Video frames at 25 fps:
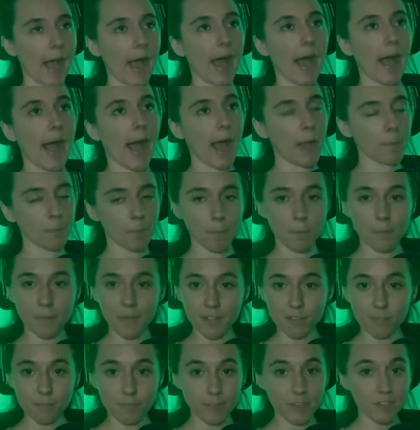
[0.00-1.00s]
a
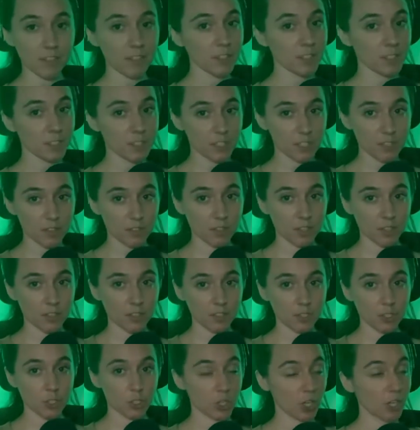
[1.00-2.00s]
big fitness
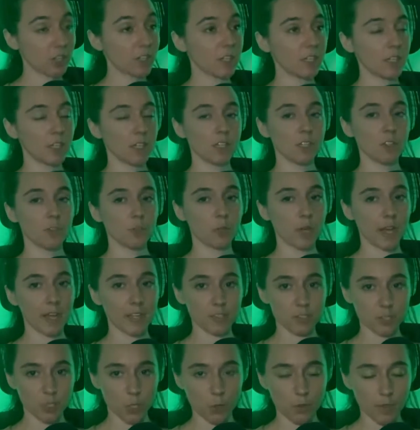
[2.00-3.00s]
junkie. You
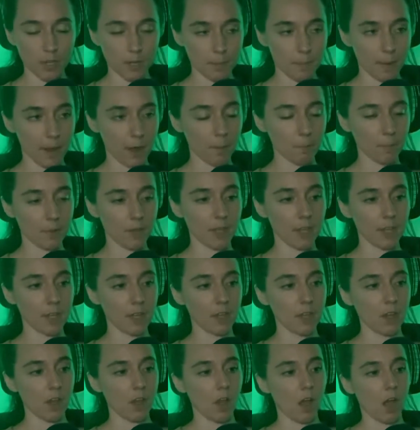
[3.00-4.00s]
guys know that about
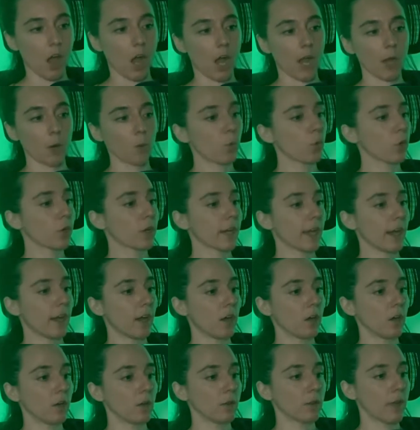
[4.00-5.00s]
me. I work
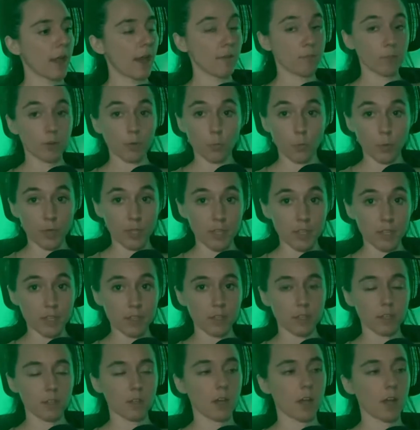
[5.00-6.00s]
out every
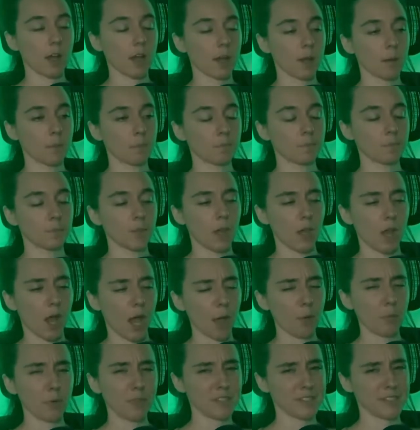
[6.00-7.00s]
week. I
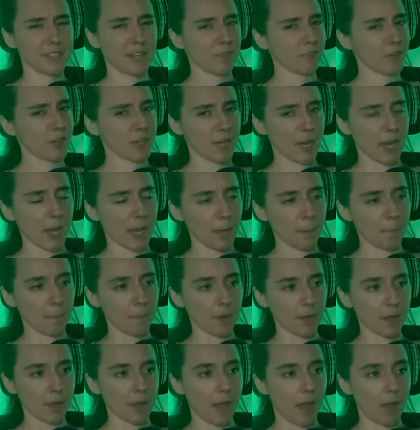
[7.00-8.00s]
wouldn't say every day,
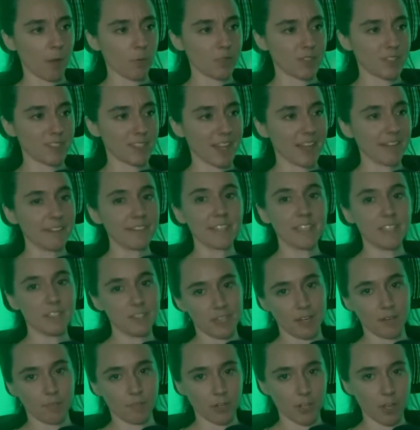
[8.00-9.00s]
but I would say at
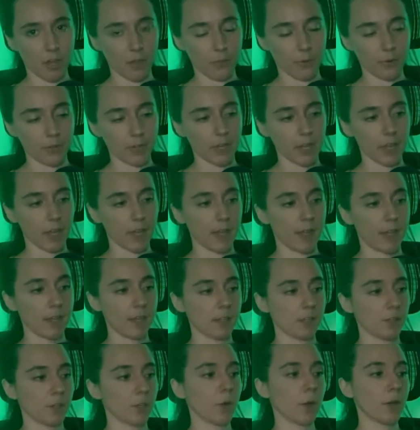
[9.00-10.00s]
least every other day.
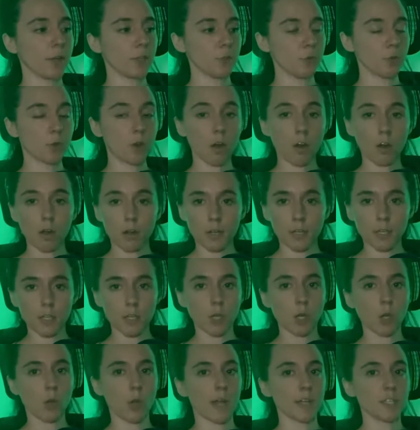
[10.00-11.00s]
You know, I do
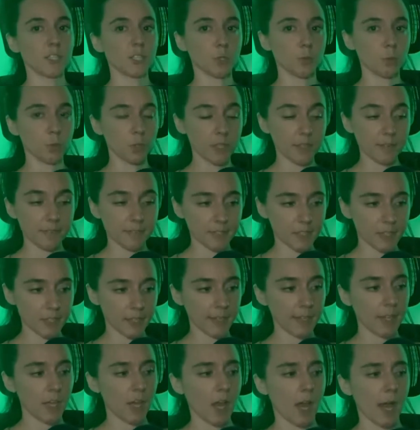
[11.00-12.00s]
cardio, I do
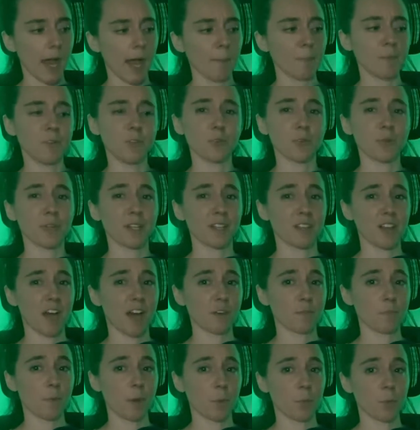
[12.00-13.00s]
lifting. I've been doing a
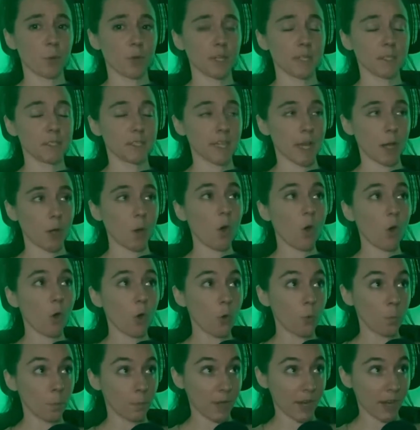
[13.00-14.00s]
lot of my workouts at
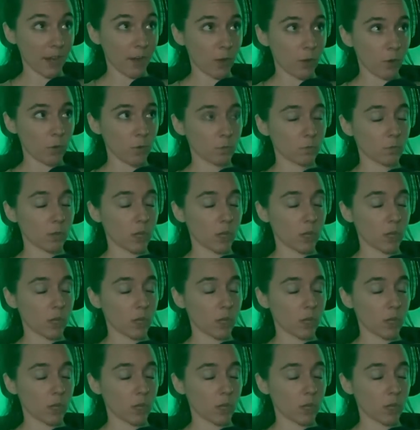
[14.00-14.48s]
home now,